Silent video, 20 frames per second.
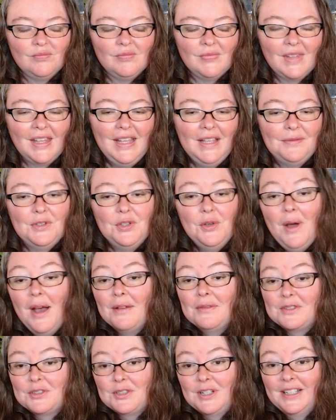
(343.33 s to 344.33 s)
If you have
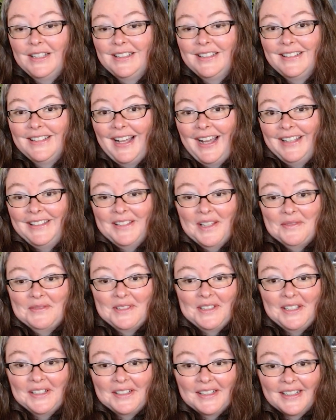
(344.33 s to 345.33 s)
a trick, I'd love to
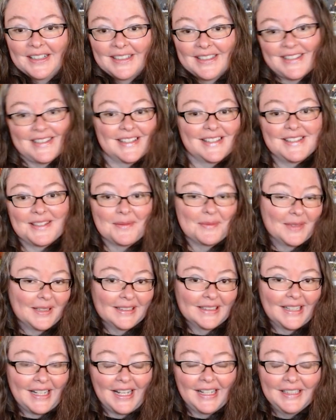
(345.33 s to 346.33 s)
hear it, because it's something
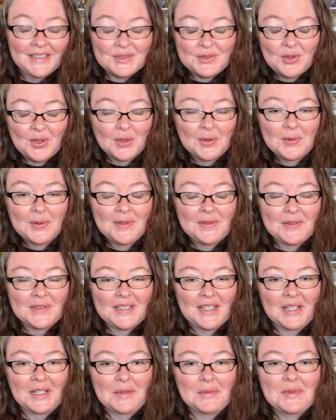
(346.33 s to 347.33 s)
that I can struggle with for
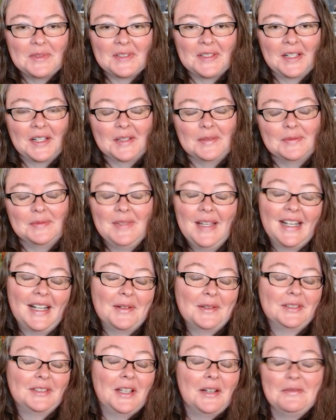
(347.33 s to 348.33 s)
times, and I
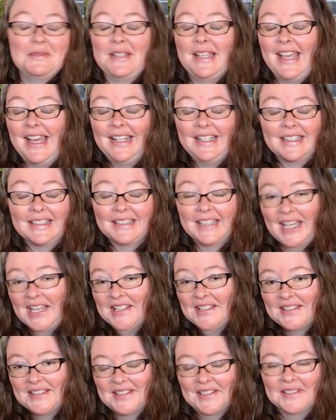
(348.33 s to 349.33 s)
would love to edit less.
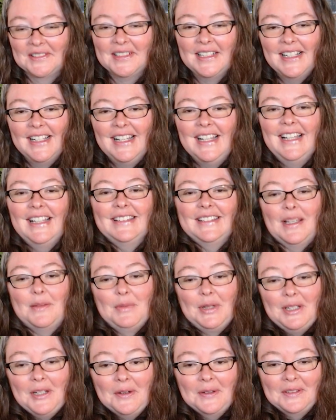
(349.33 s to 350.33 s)
So let
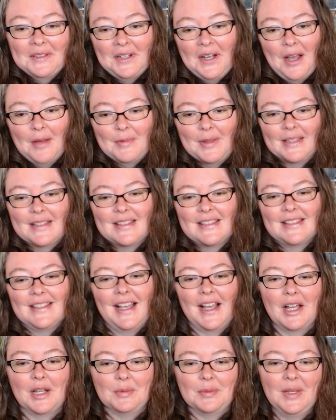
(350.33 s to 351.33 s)
me know in the comments.
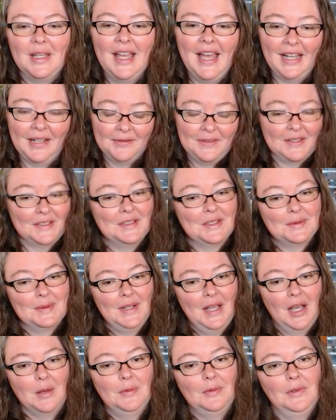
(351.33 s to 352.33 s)
And if this has been
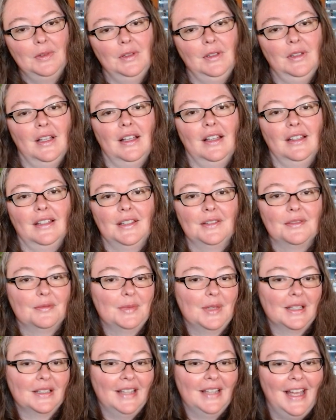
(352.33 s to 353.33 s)
helpful, give
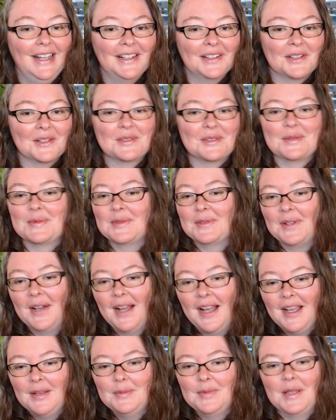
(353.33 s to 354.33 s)
me a like or a
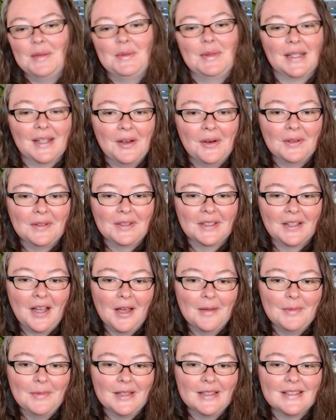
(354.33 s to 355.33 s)
subscribe. Let me know in the
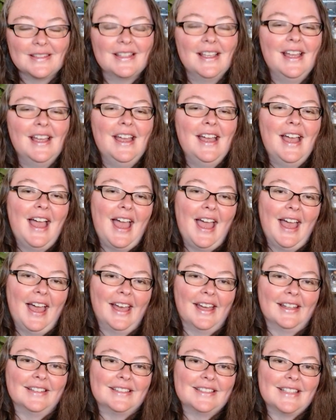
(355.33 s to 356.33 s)
comments,
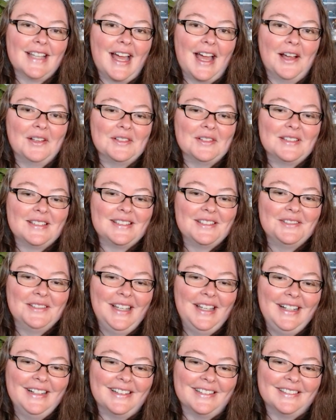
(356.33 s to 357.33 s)
and I'll see you
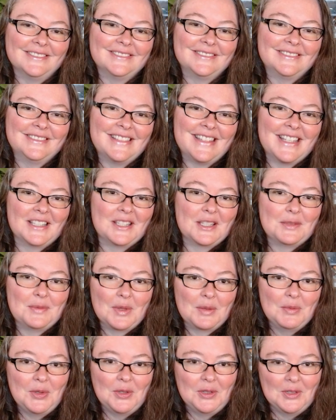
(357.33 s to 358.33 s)
later. This has
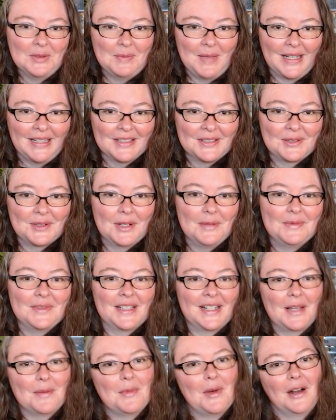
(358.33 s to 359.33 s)
been Moon Manuscript, and
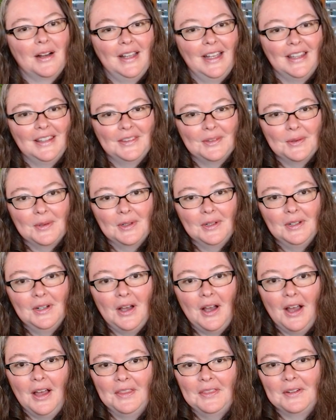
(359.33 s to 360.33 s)
I'm RK Thorne,
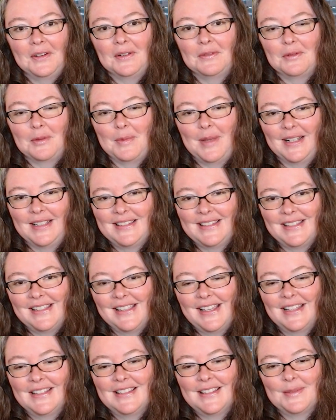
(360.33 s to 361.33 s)
author of romantasy
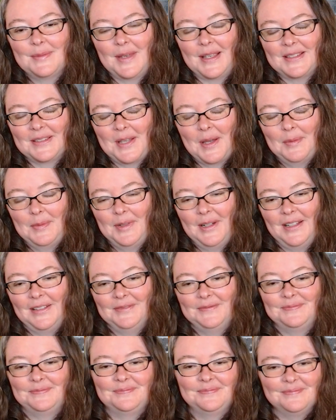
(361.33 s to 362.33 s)
and space opera.
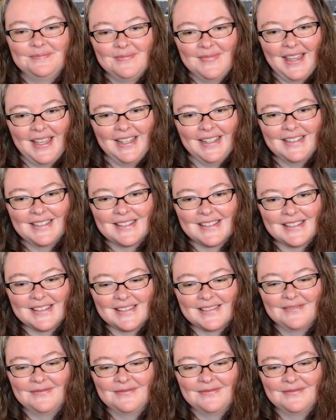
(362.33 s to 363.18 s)
Thanks.